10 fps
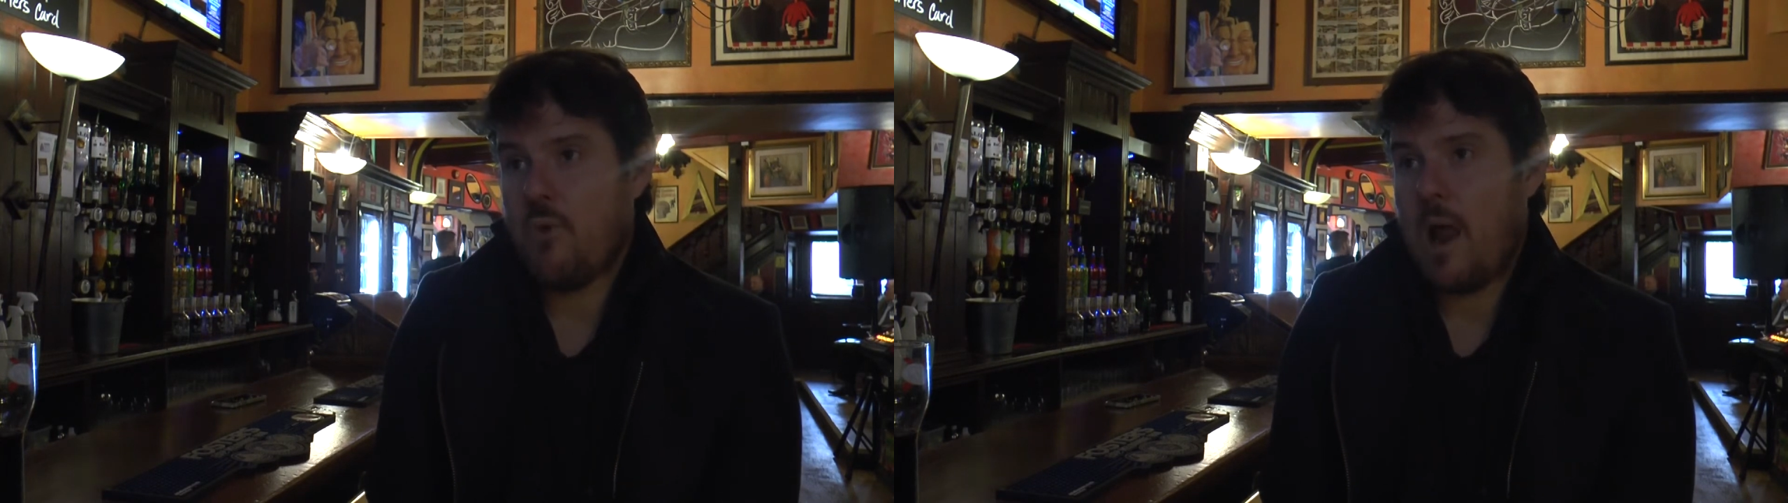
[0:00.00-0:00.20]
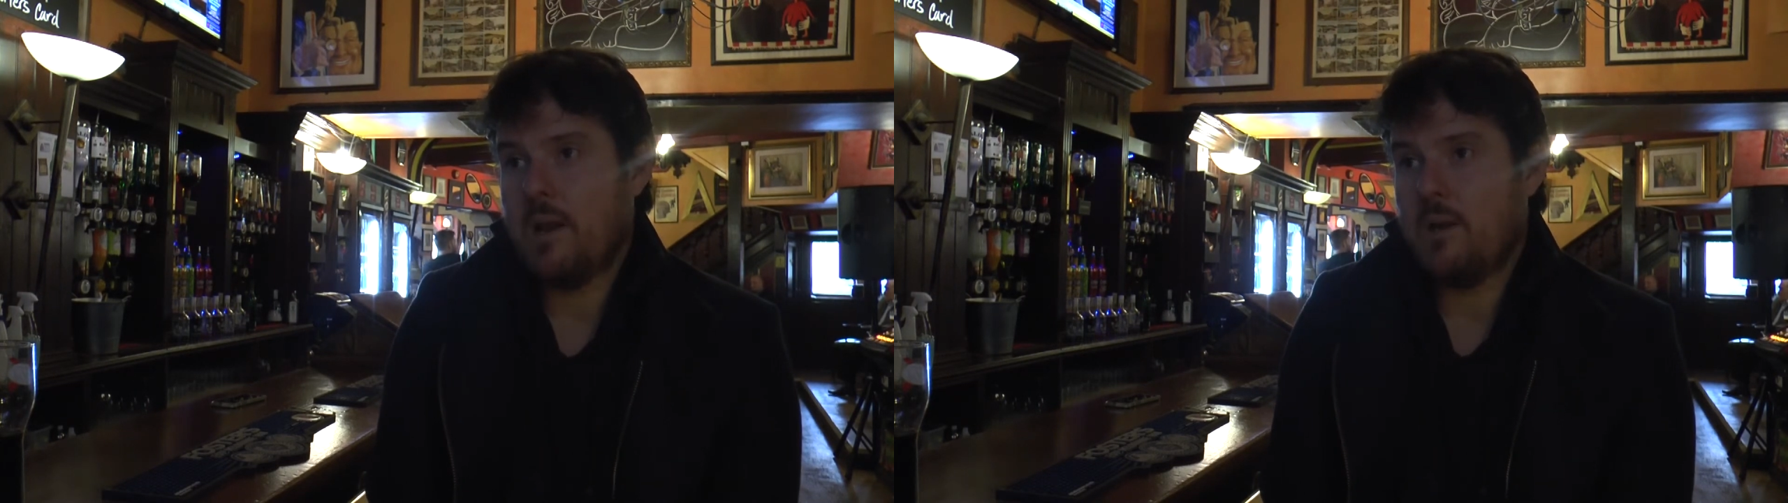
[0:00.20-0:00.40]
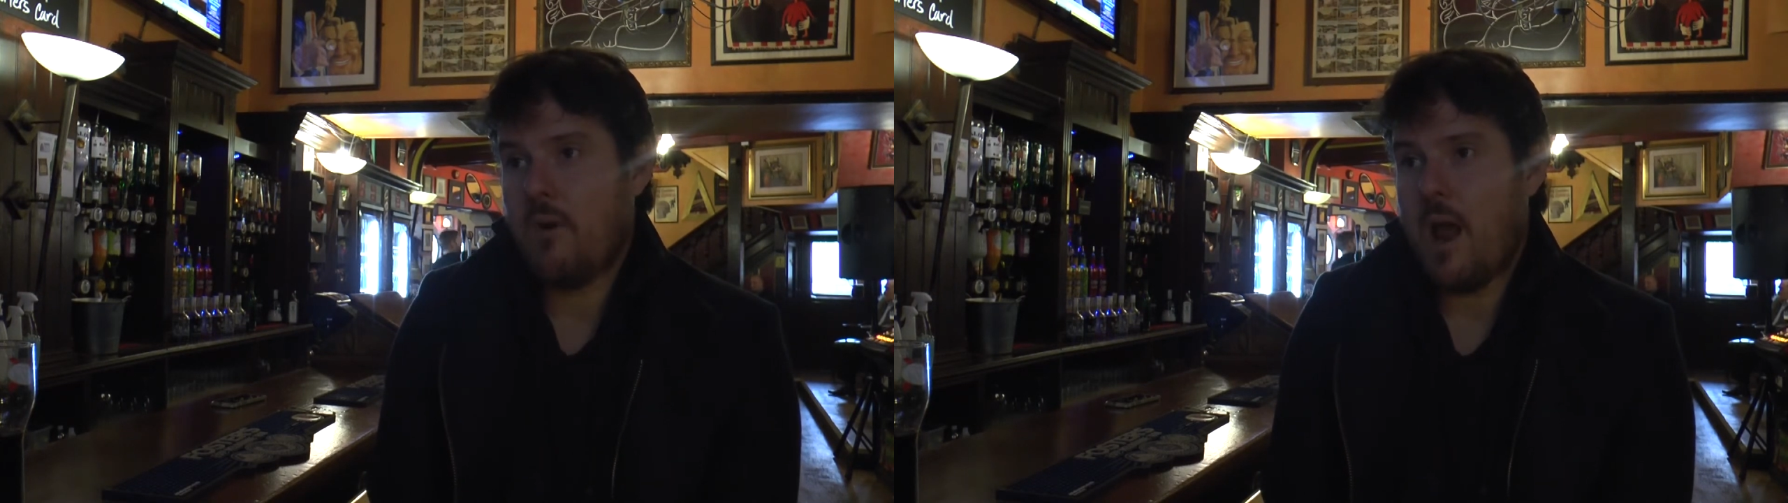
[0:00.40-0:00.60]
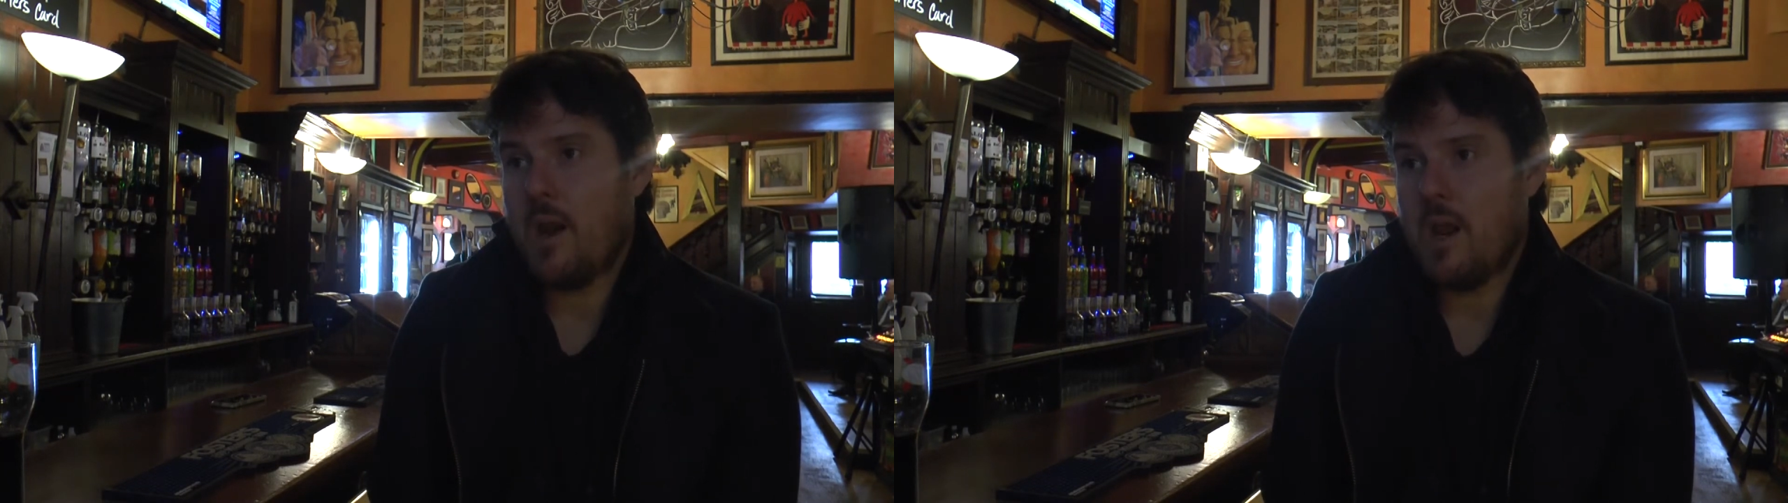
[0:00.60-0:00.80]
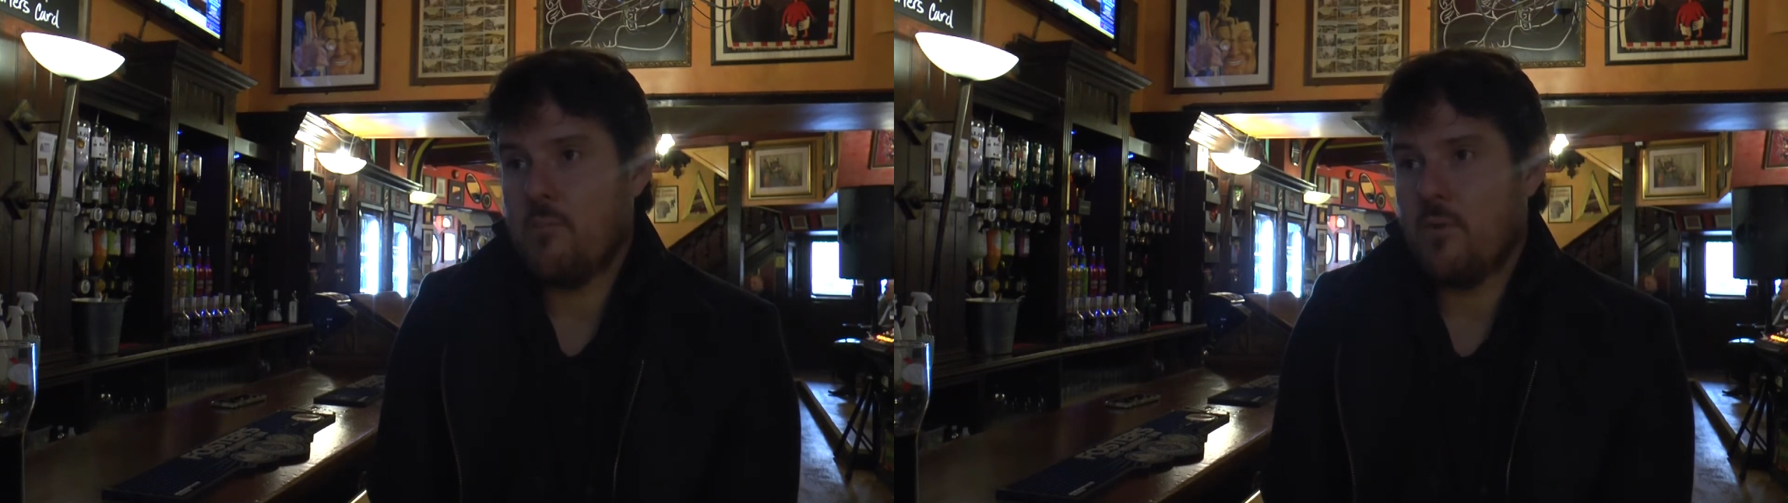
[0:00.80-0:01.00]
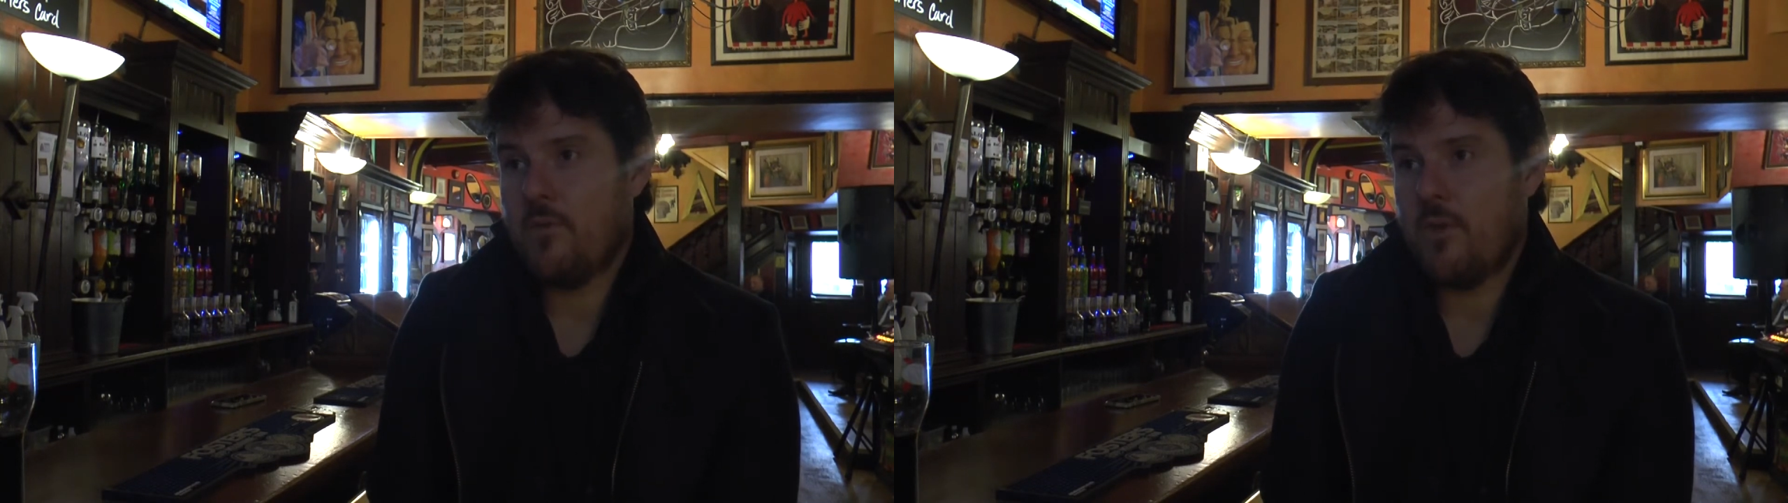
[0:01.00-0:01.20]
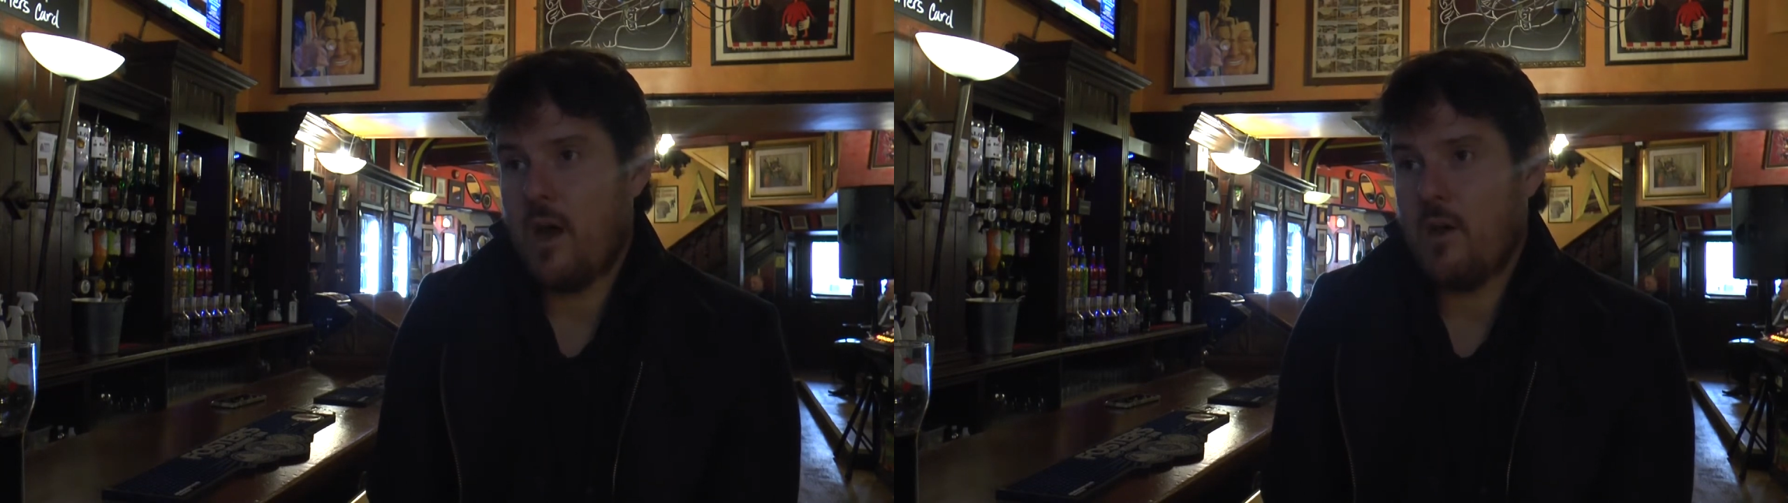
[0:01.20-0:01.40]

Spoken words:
rallied around him with,